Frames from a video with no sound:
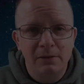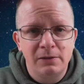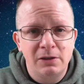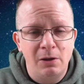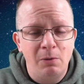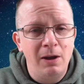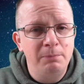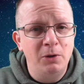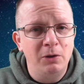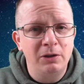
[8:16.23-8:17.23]
So I'm
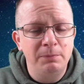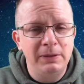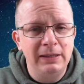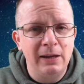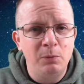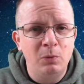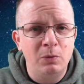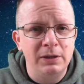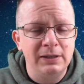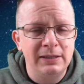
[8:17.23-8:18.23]
not going to be getting
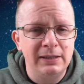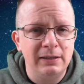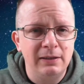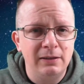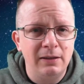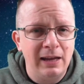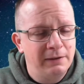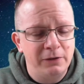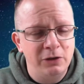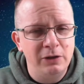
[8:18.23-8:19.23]
word until I
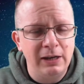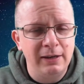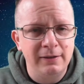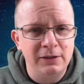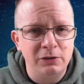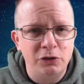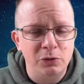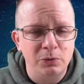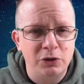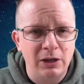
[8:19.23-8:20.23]
haven't heard anything until
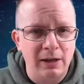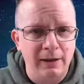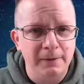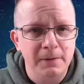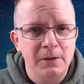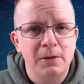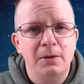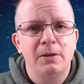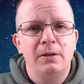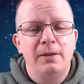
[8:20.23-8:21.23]
June or July.
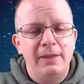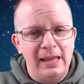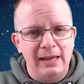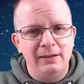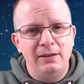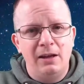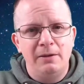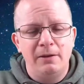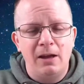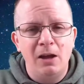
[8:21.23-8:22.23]
Then
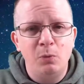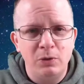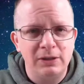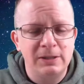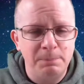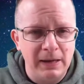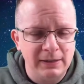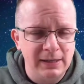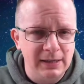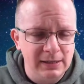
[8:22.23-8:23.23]
I would expect
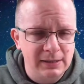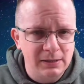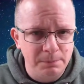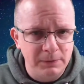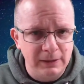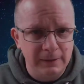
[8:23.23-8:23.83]
to hear something.